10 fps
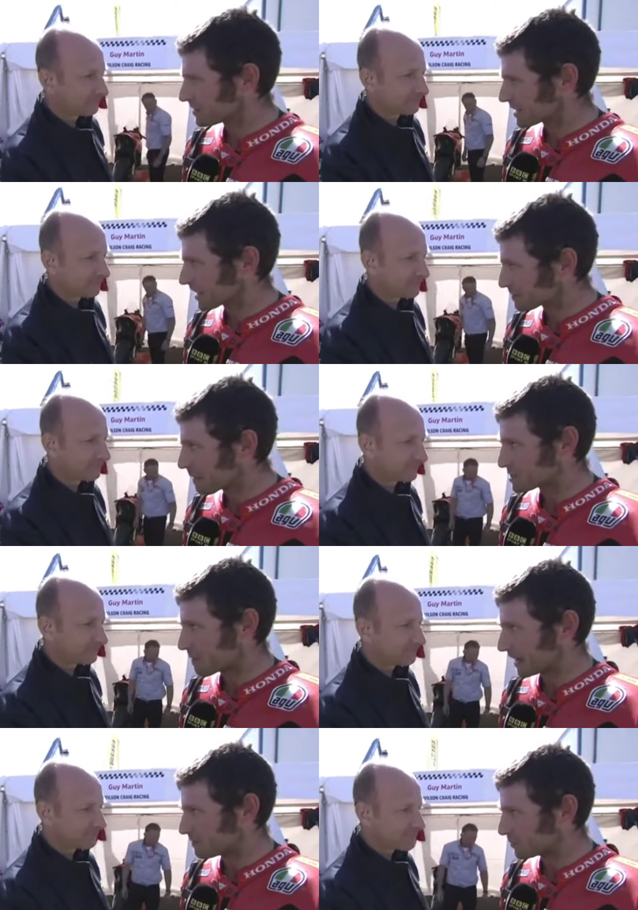Speaker 1: It's like the
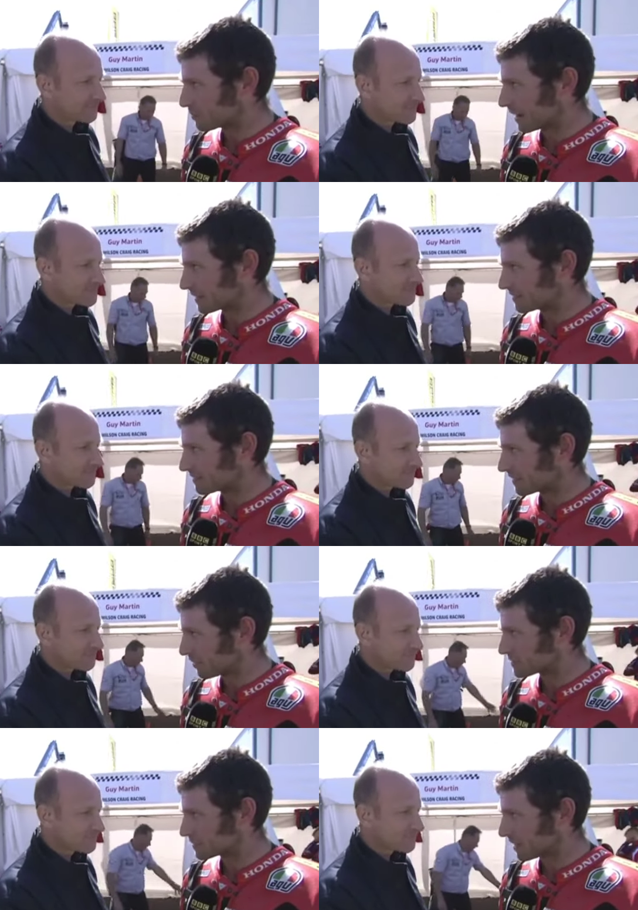benchmark in motorbiking, the
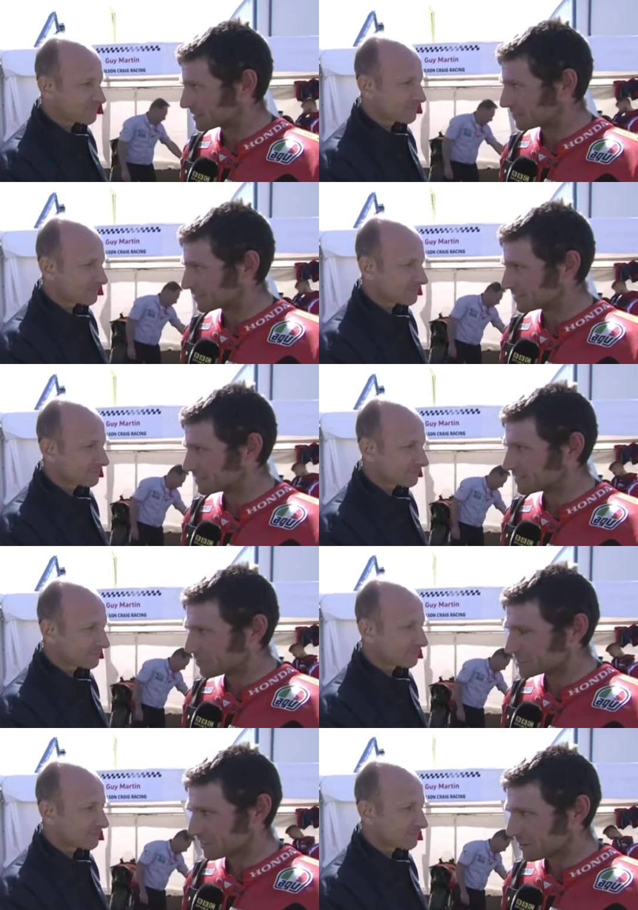Honda
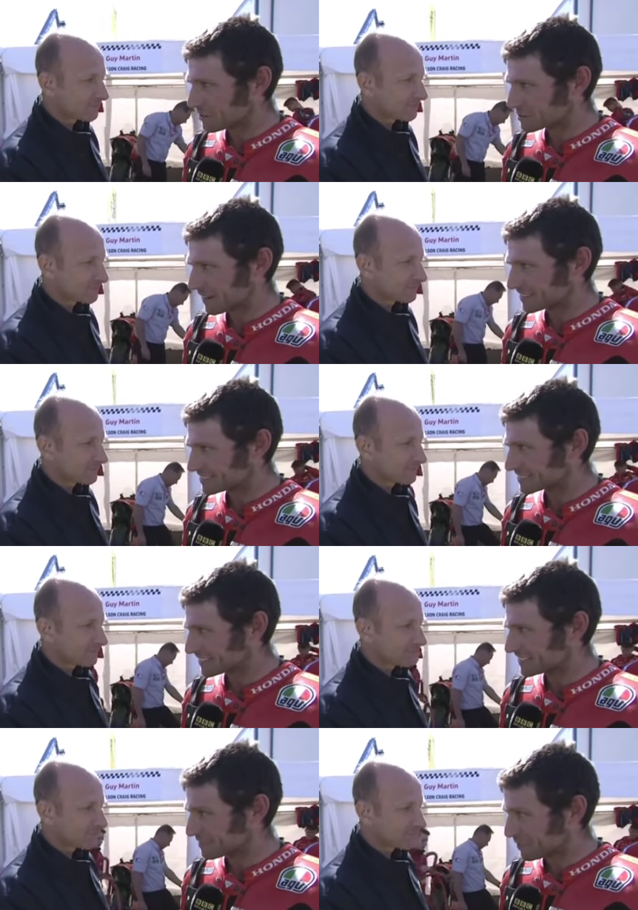297. 70 horsepower,
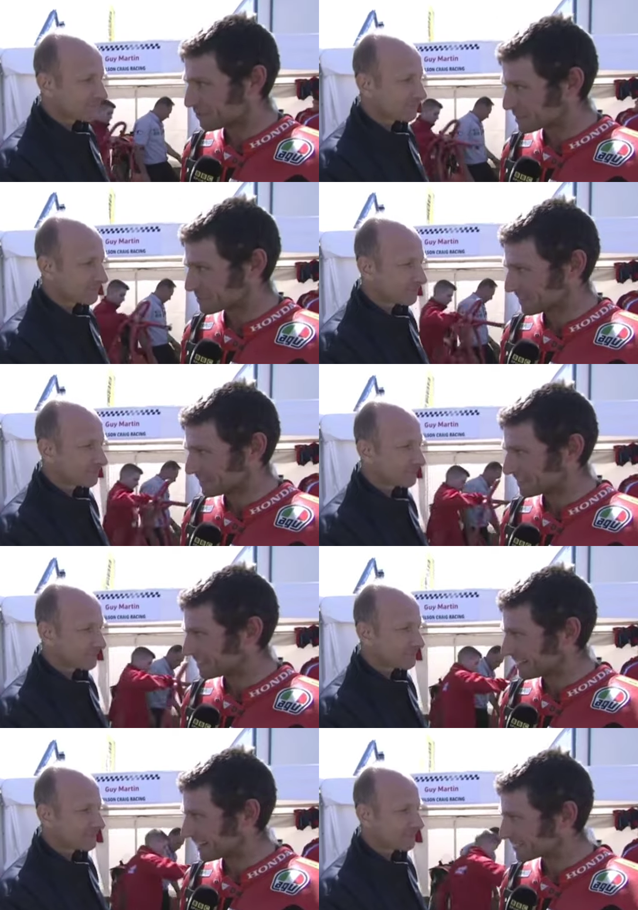6-cylinder, 4-valve per cylinder.
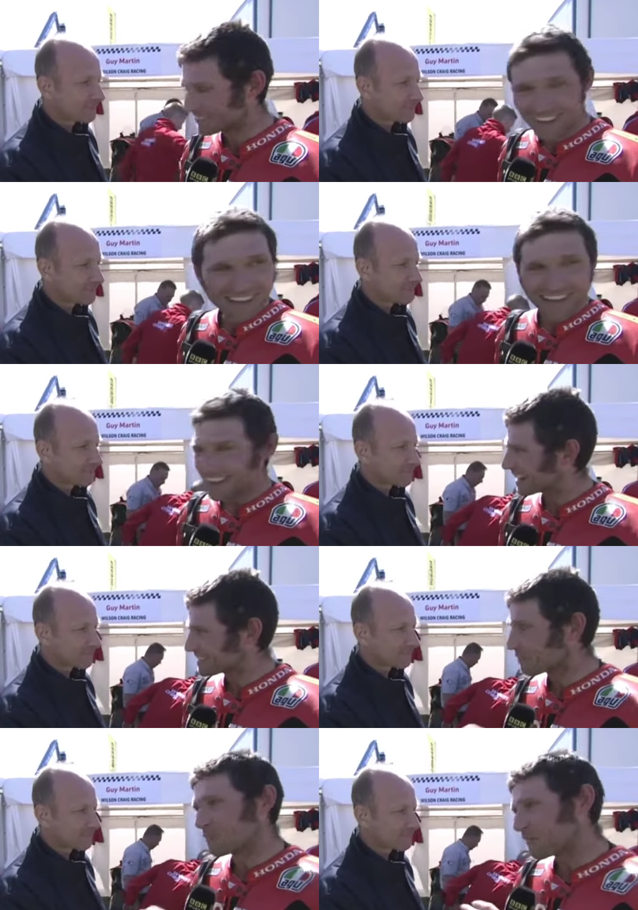And it
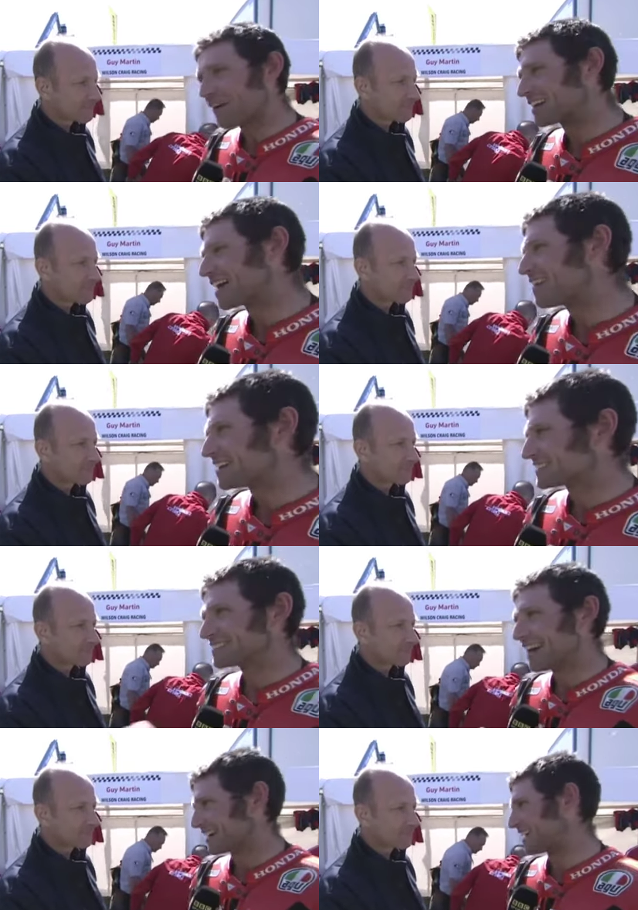took for all that. And so
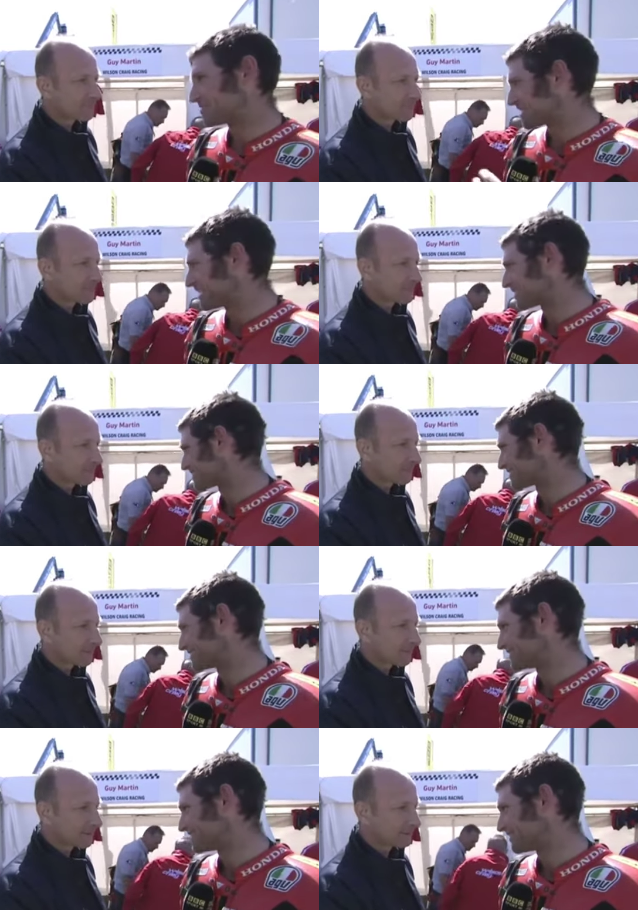yeah, I'm just here because
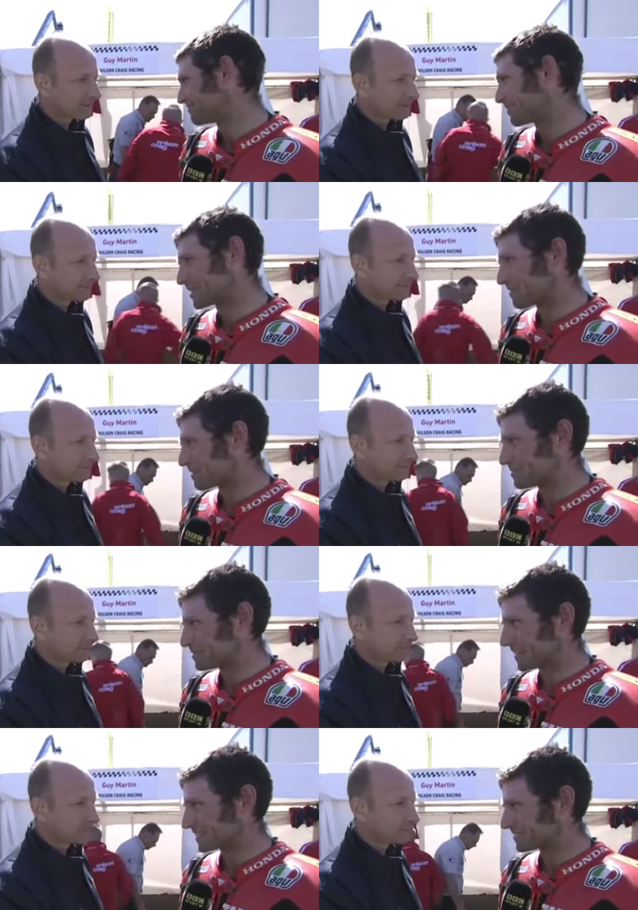I love mucking about with
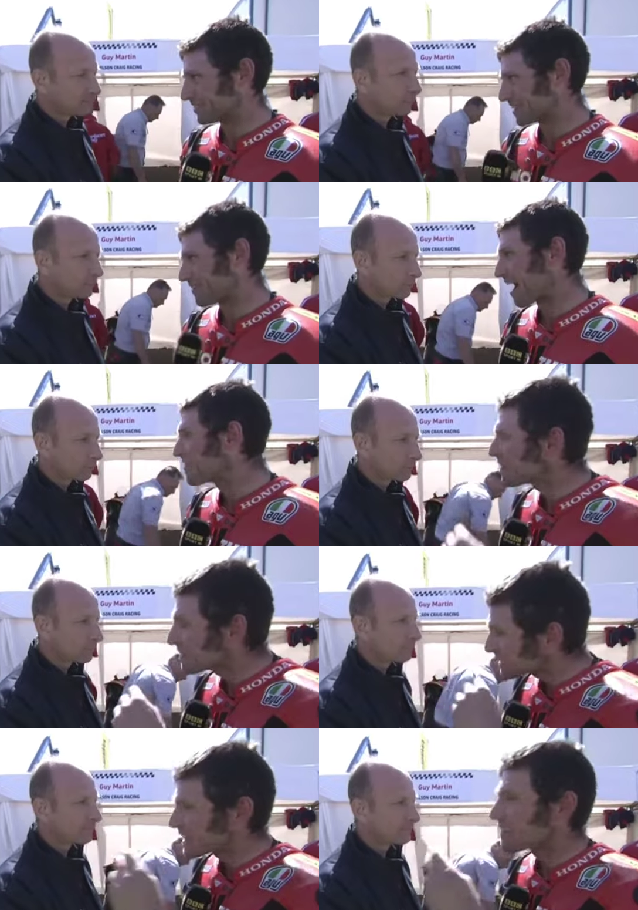motorbikes,
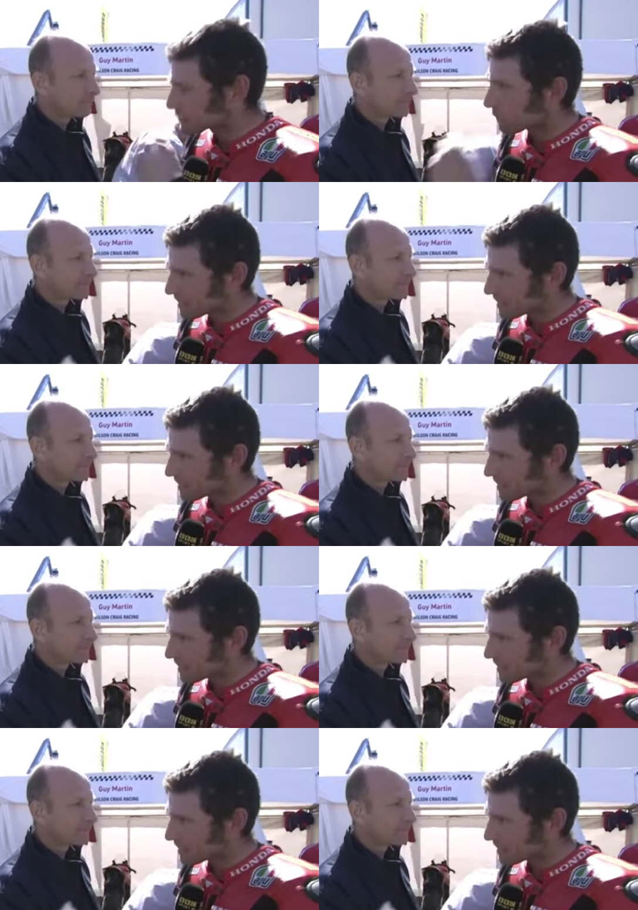and that's what